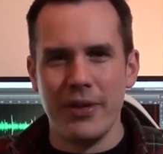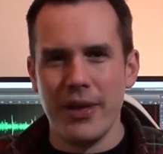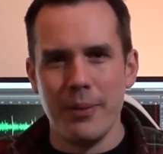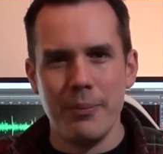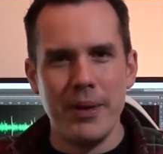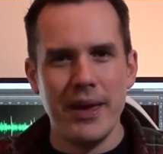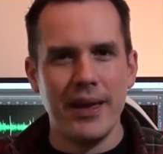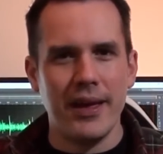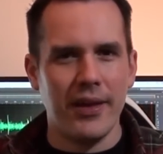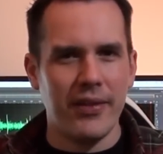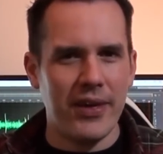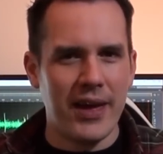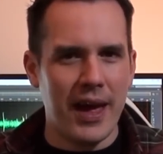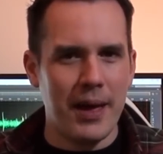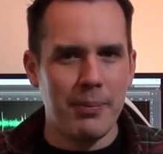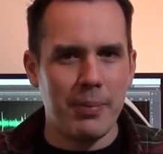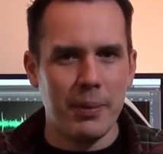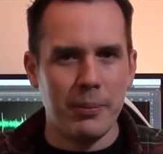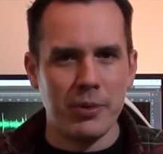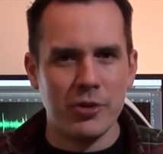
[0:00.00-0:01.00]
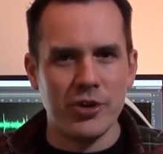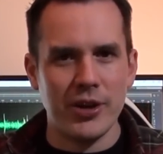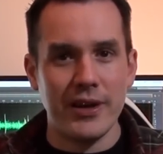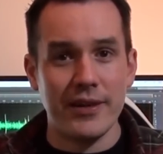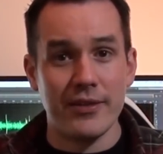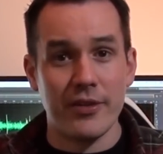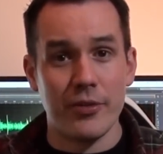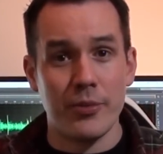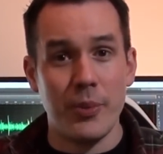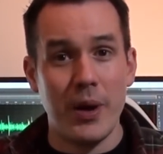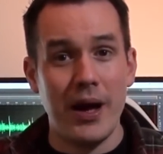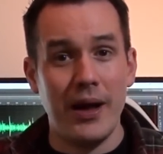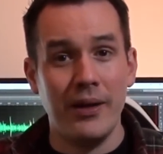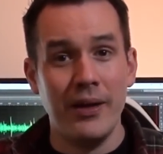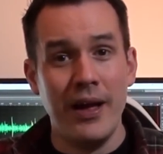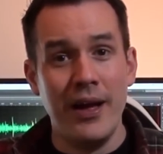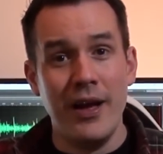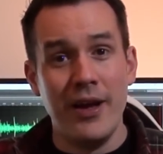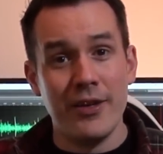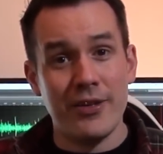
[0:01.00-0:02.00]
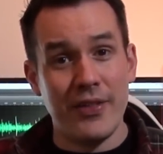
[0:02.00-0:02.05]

the Amiga, the 8-bit machines as well.